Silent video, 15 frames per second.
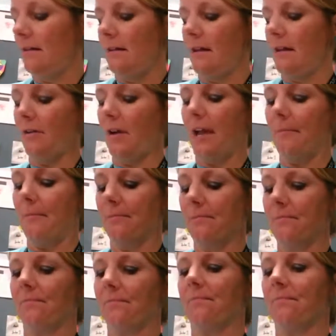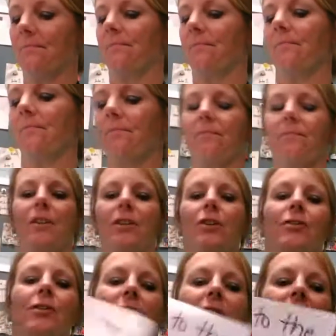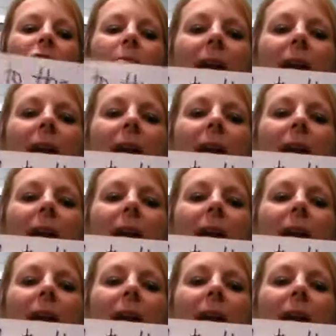Okay, you do this one by